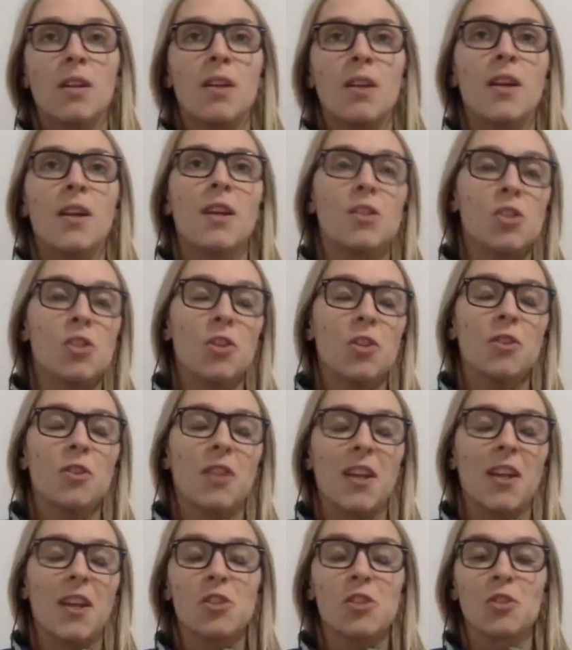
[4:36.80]
in certain
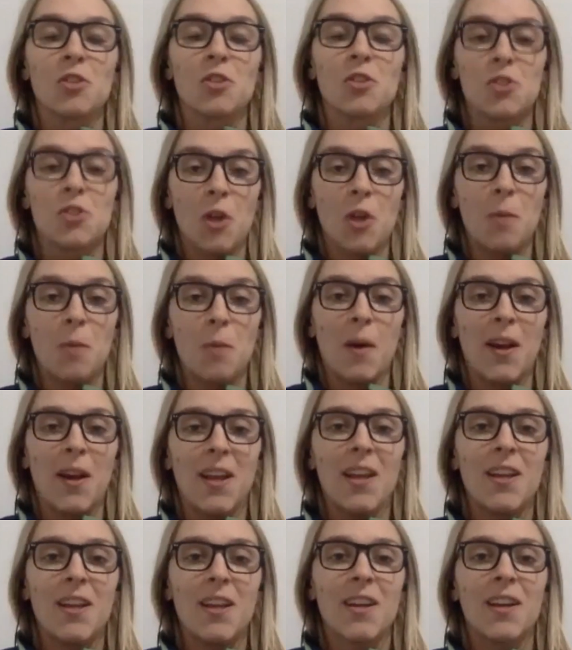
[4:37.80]
leagues, there's no
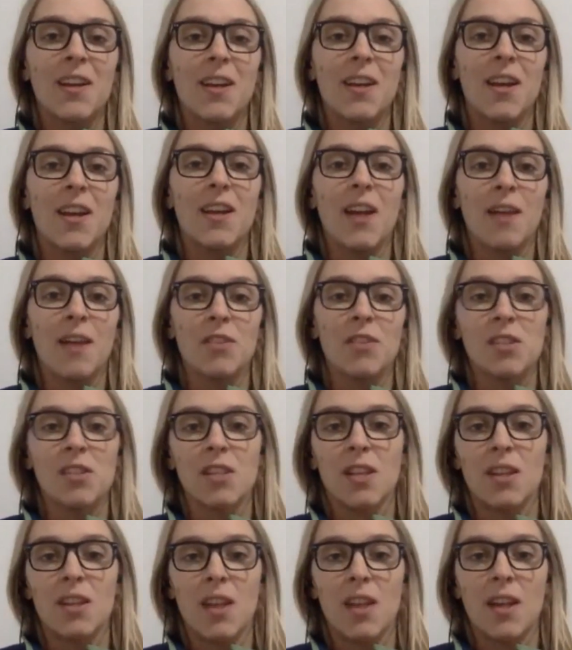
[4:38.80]
money. And obviously
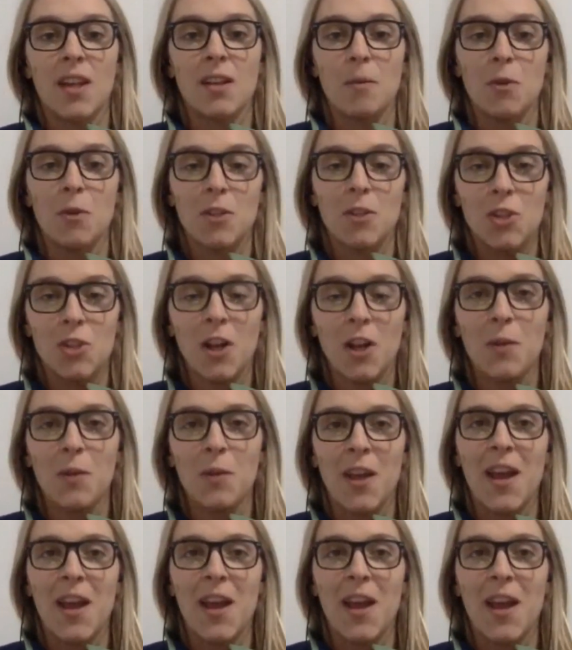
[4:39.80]
in the NWHL, we
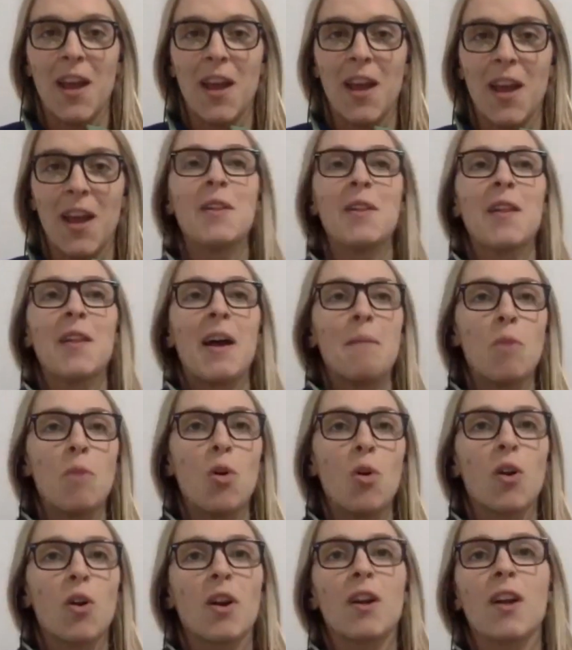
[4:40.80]
have
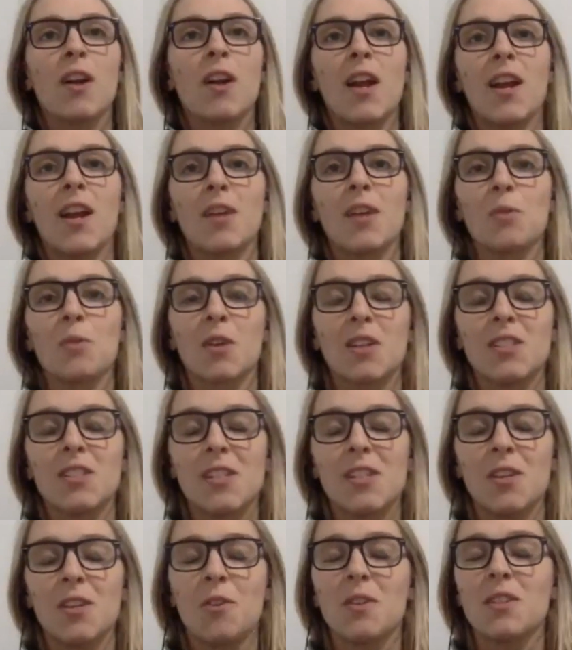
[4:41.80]
more, and we're
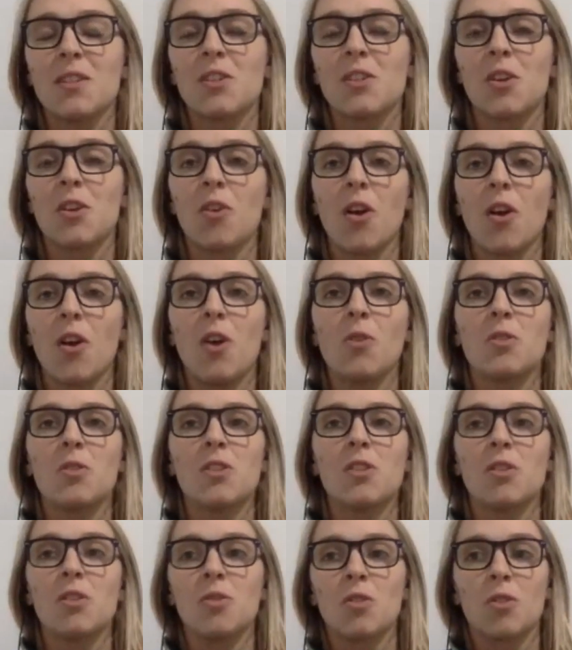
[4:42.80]
continuing to grow
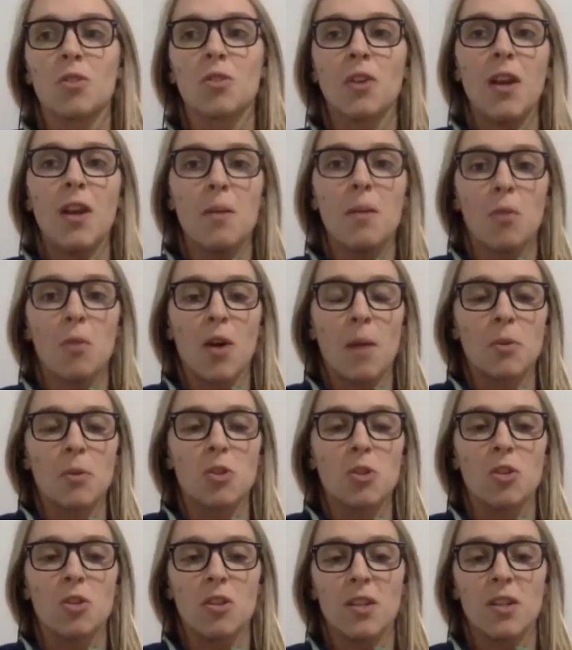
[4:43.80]
to create more
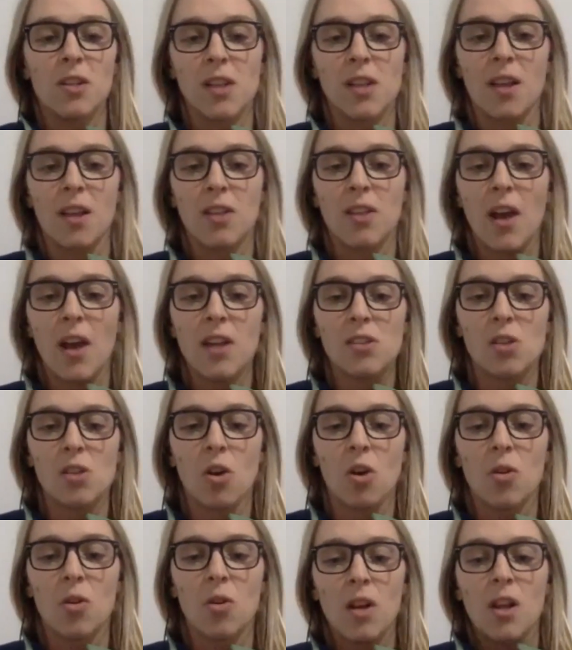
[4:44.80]
opportunities like that.
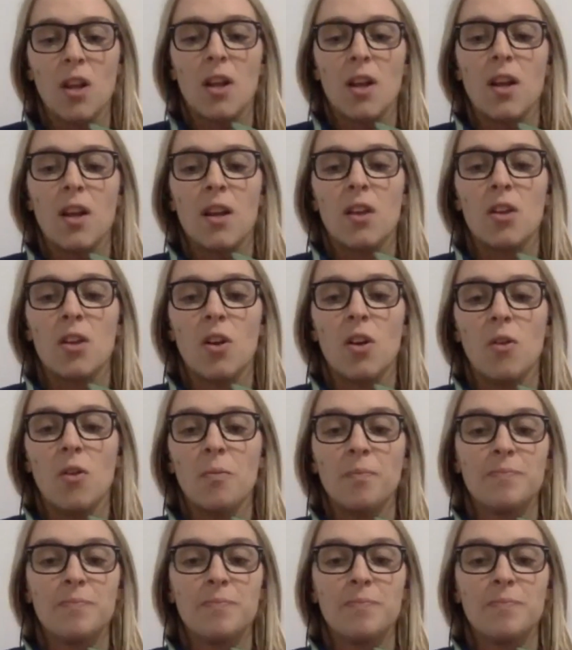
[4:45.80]
So, you know,